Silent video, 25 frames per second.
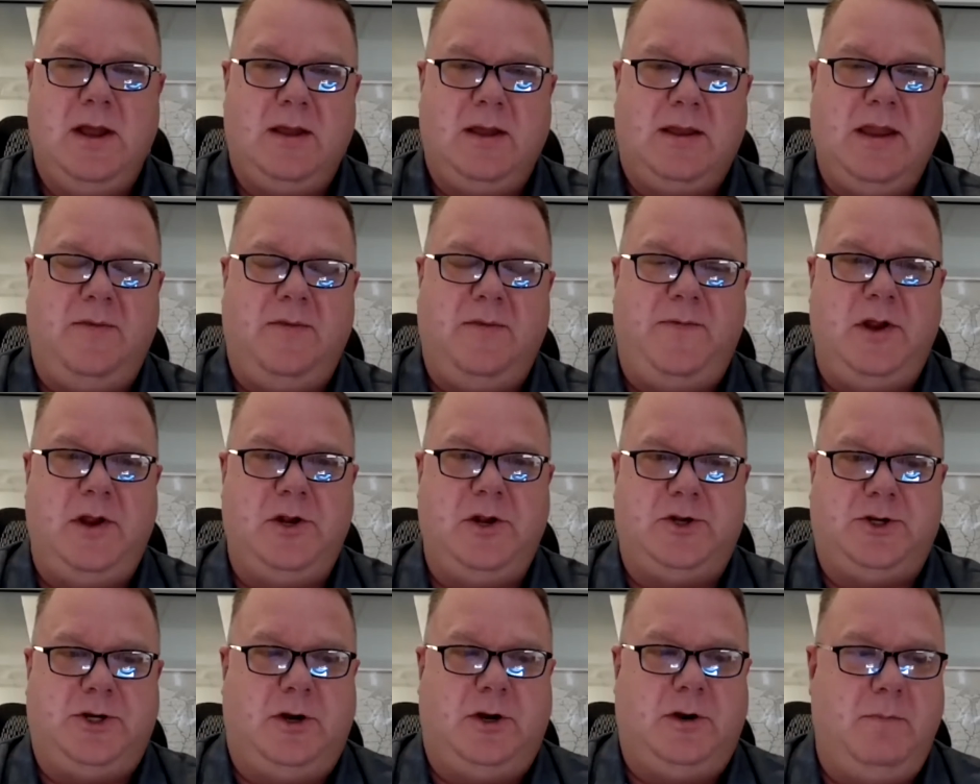get the
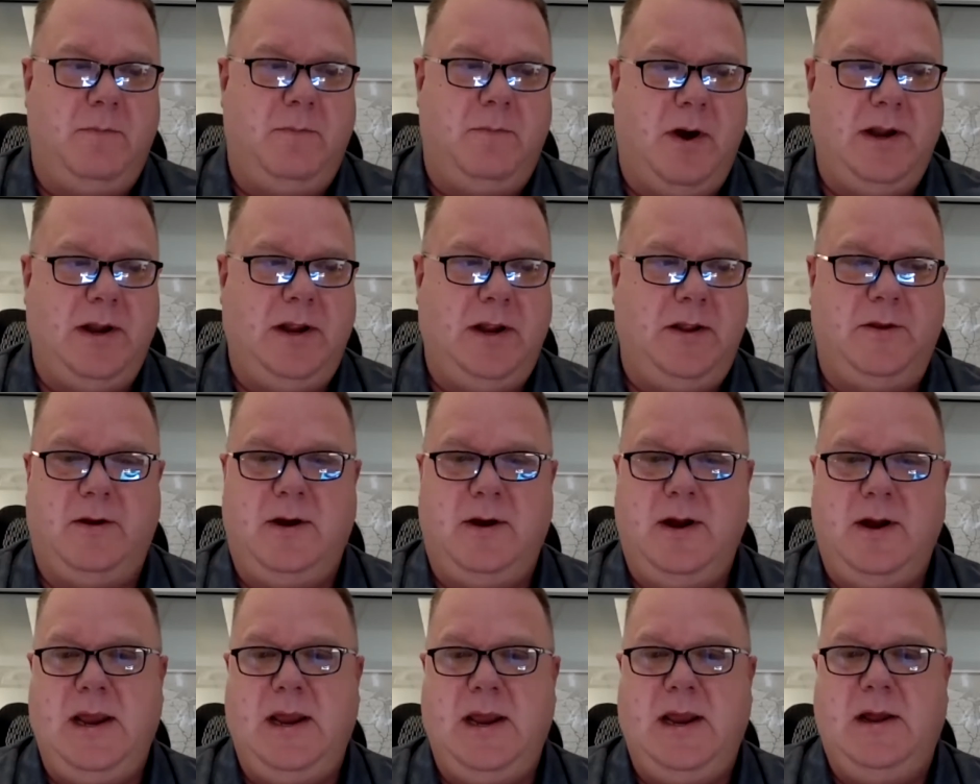insured money in their
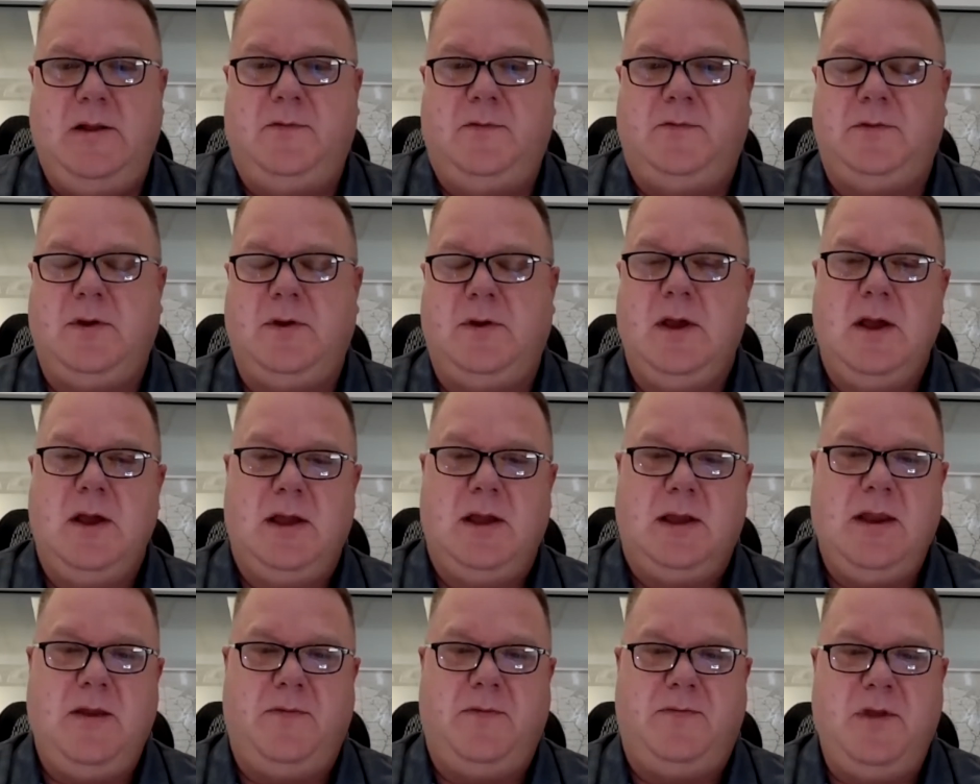hands,
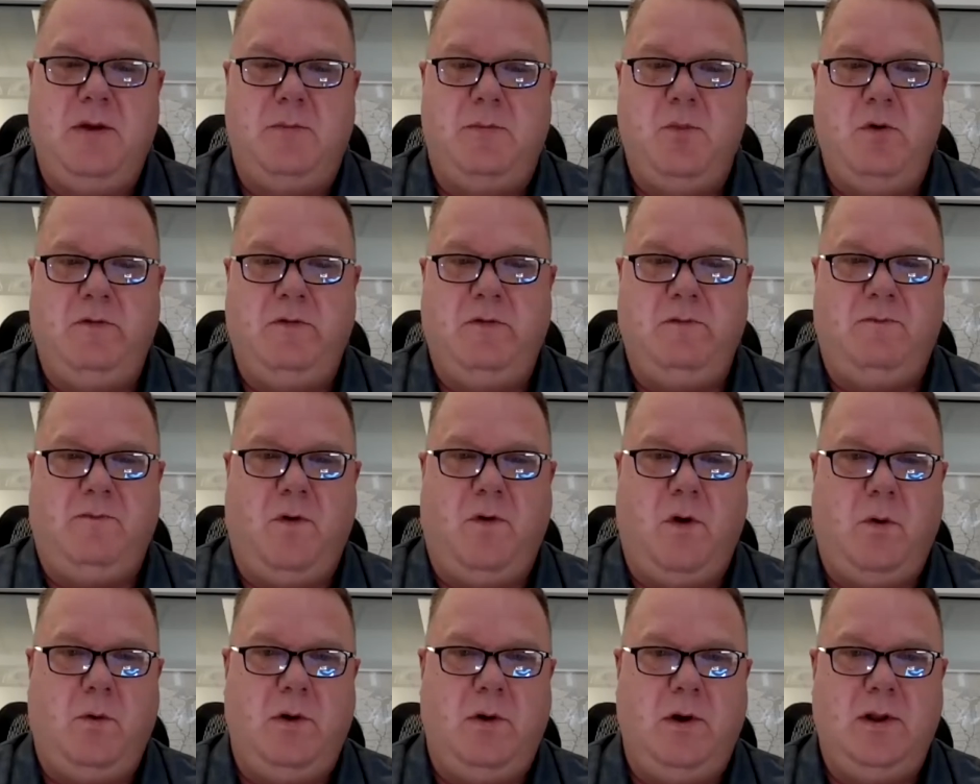get them moving
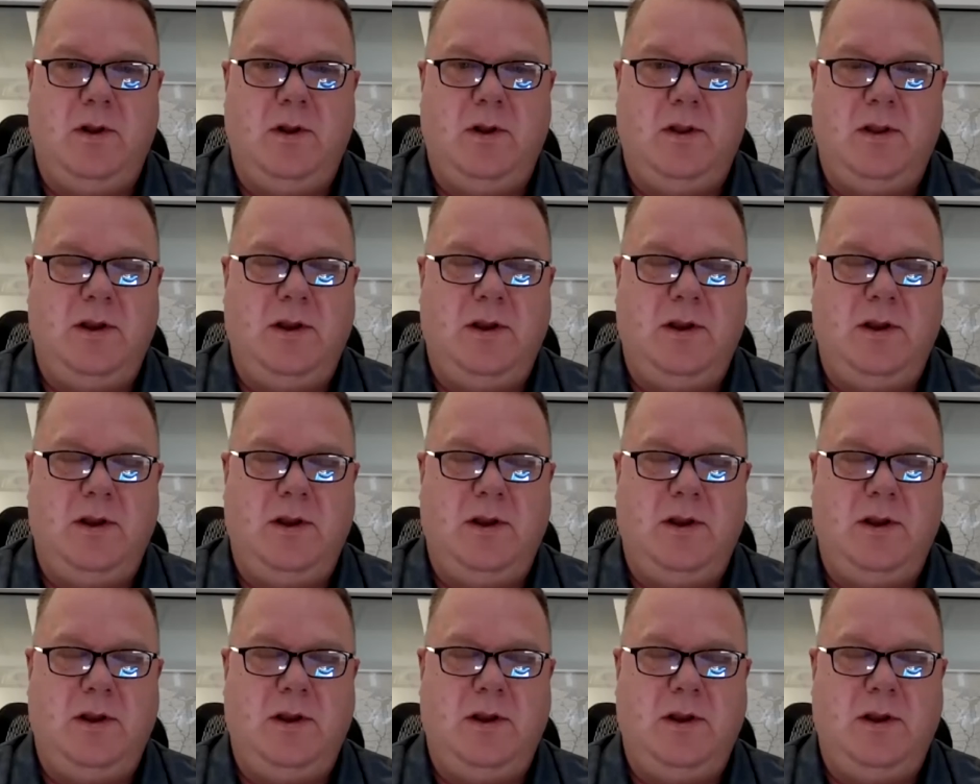forward.